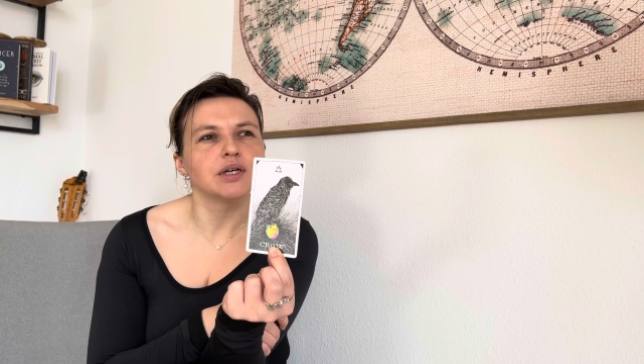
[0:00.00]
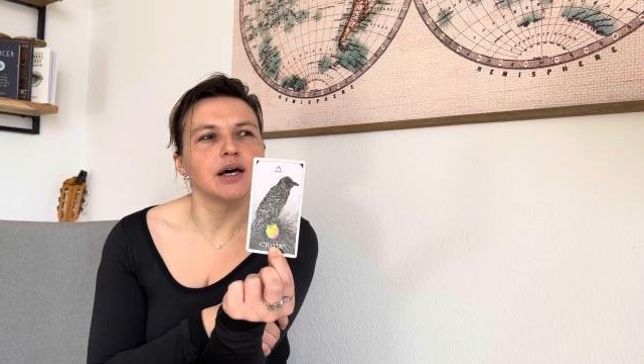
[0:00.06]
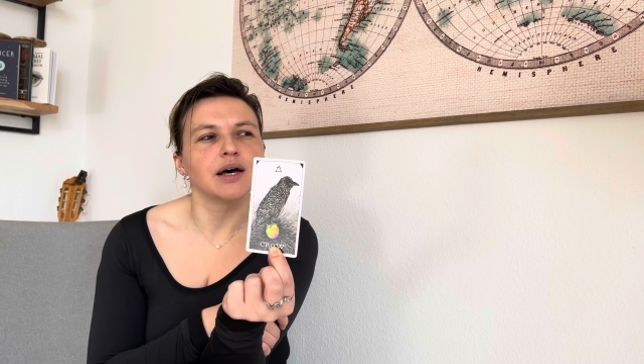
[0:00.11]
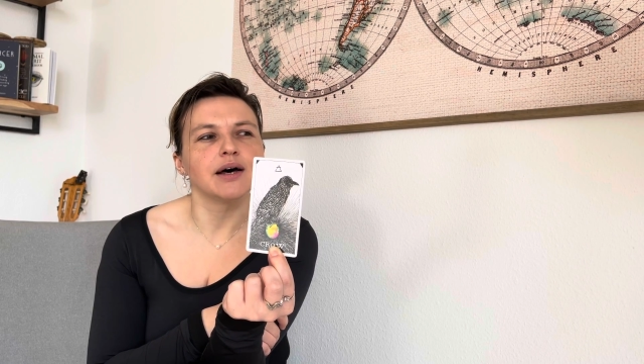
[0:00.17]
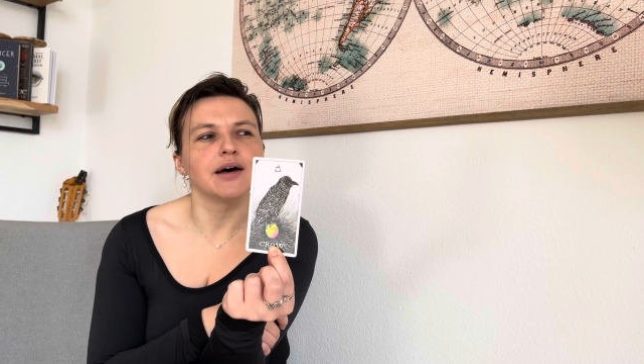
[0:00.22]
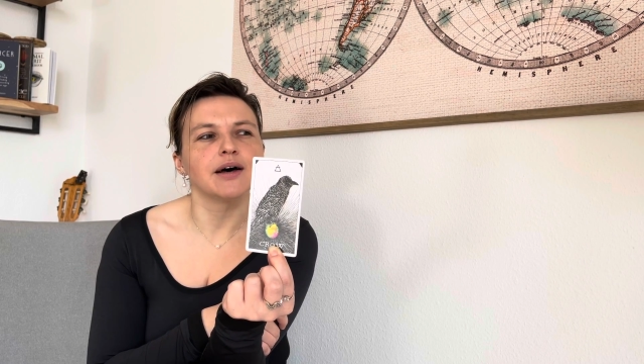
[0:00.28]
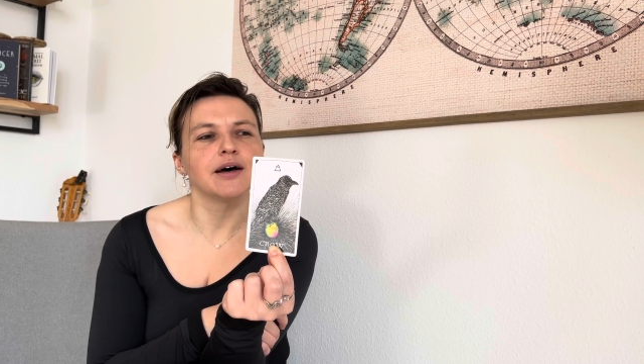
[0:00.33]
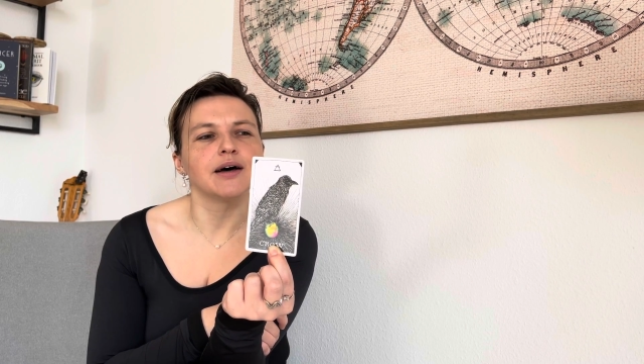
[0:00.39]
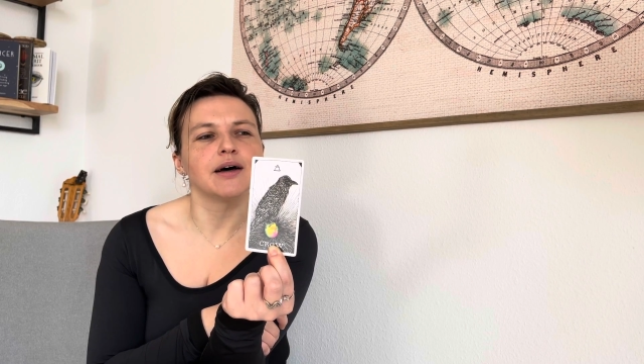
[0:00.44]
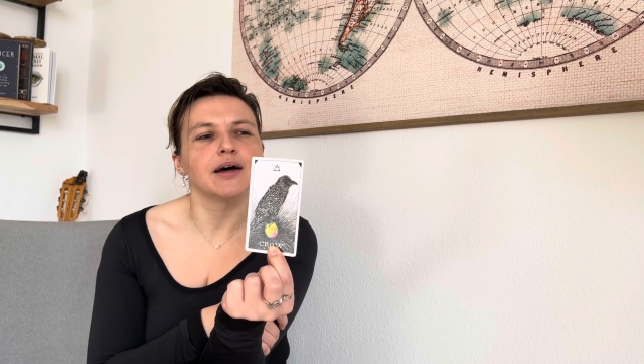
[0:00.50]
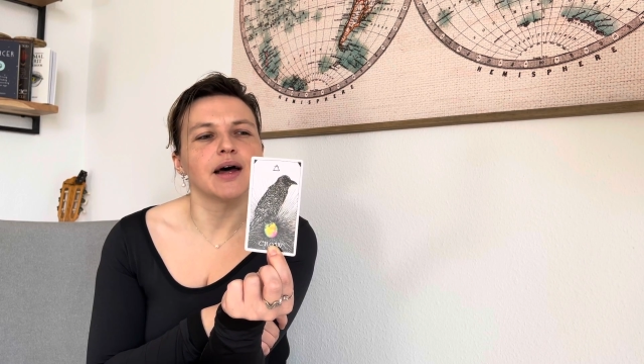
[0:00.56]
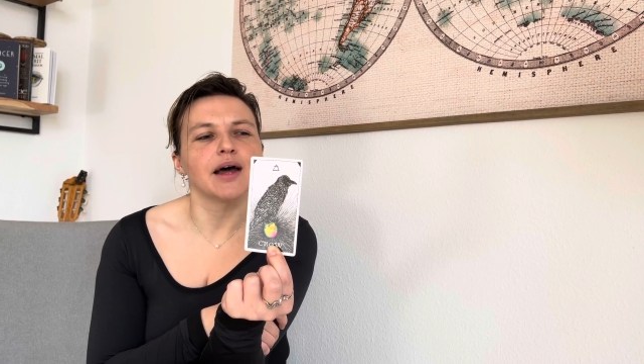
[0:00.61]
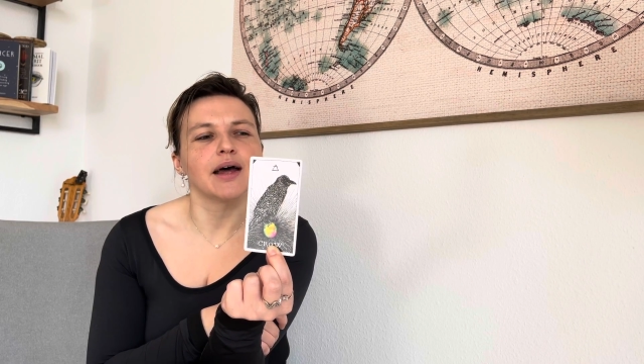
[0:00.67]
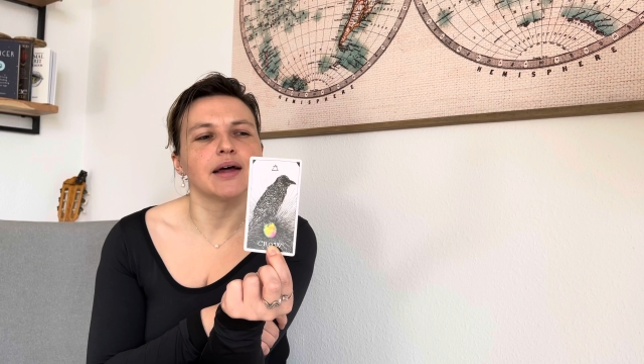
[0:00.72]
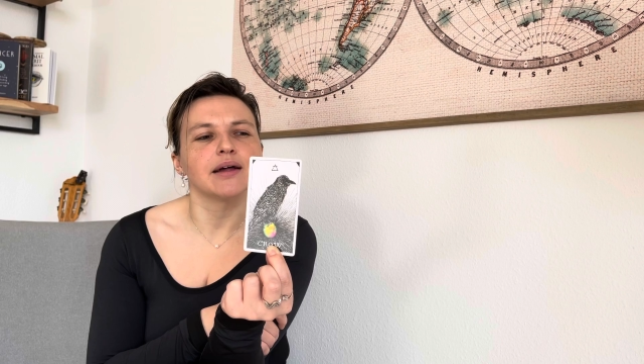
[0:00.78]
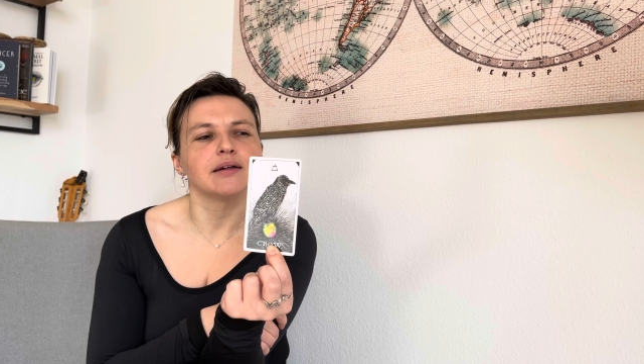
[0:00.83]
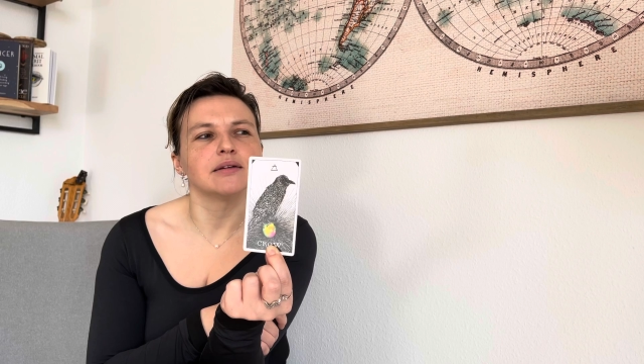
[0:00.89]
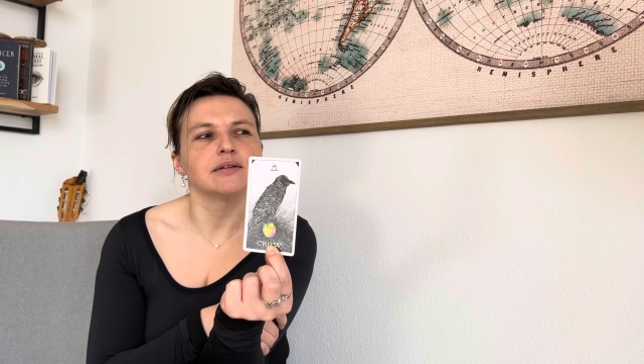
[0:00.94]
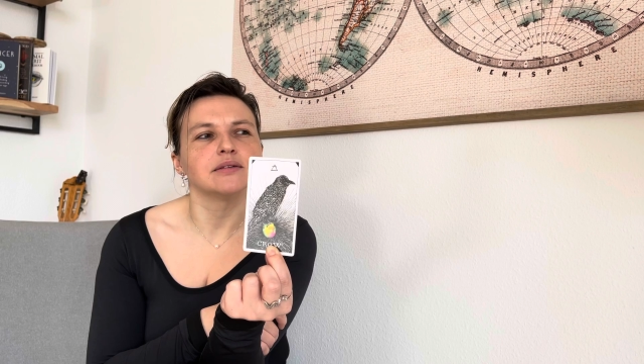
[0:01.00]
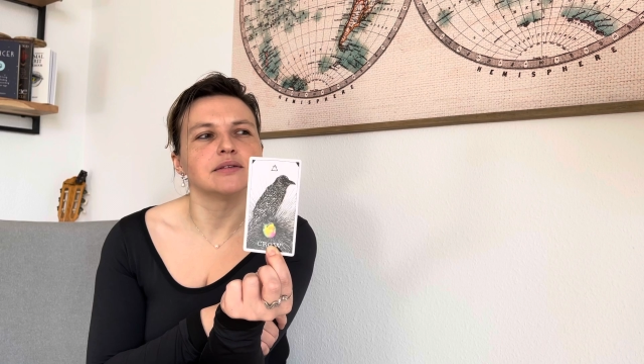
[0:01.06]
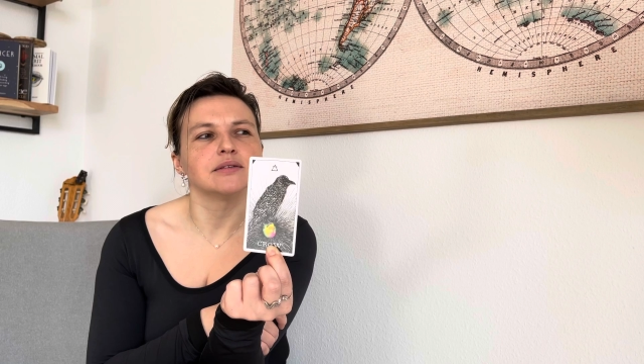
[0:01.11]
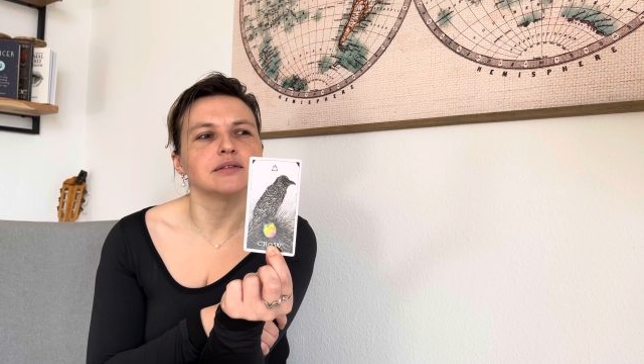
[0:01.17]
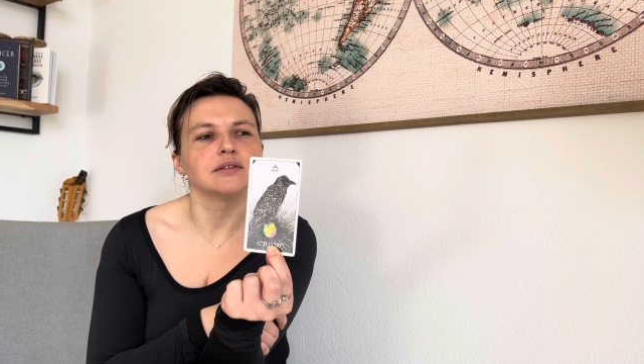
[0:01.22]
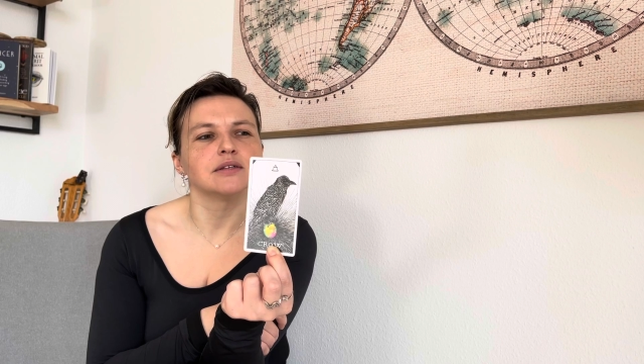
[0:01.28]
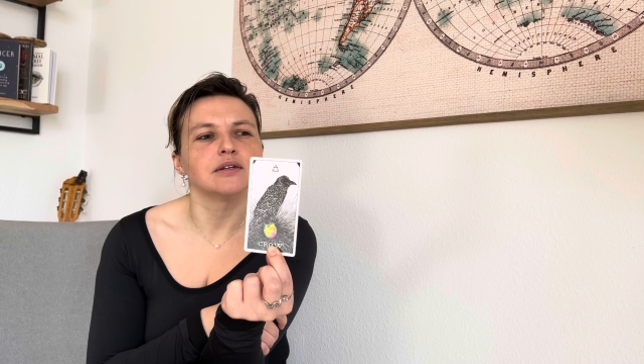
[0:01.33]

and